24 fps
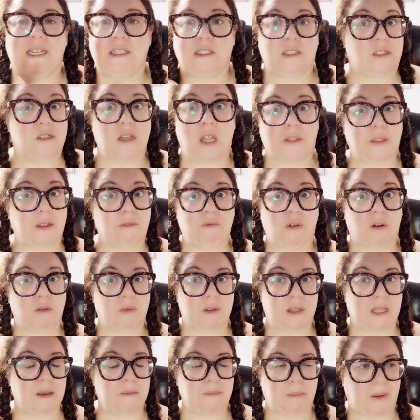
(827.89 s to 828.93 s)
There's nothing wrong
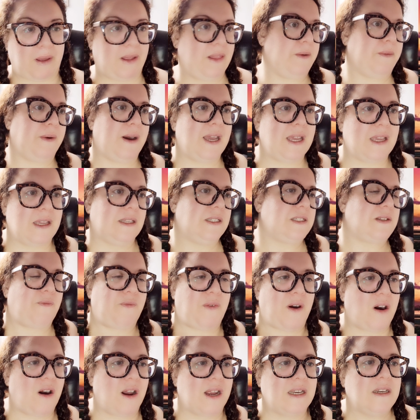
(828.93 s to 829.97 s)
with it, by the way, it's
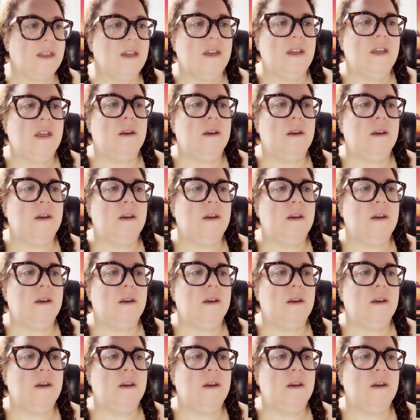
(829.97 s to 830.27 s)
fine.